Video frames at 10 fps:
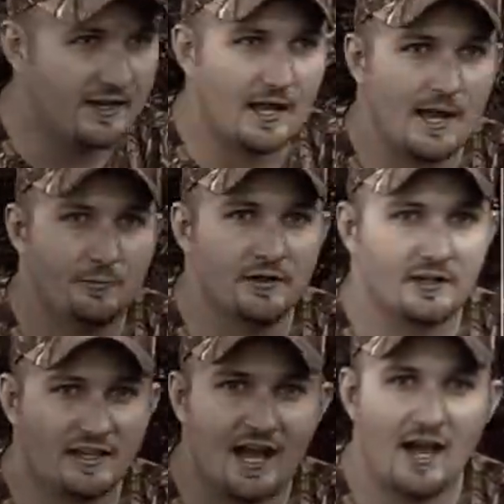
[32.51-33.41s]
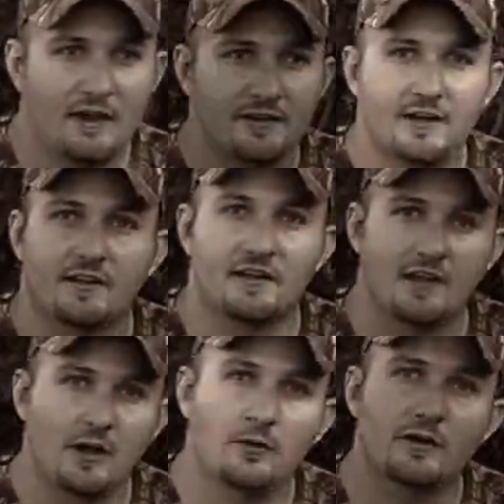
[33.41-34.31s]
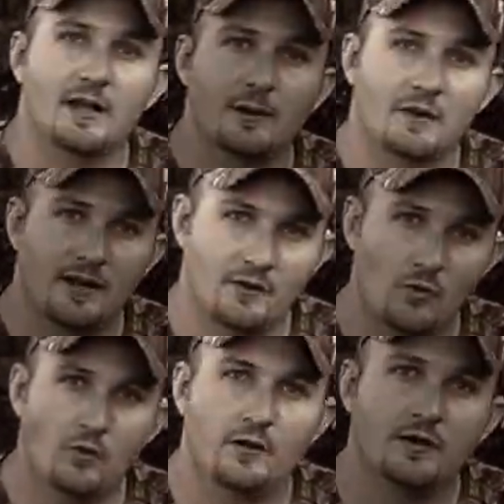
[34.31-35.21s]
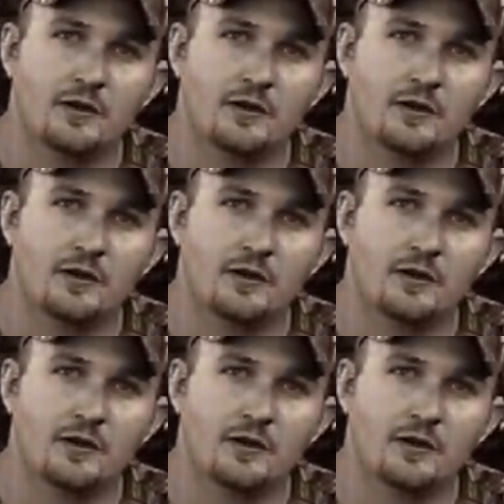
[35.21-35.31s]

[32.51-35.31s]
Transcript: knapping a guy here in Kyoto named Ed Nord.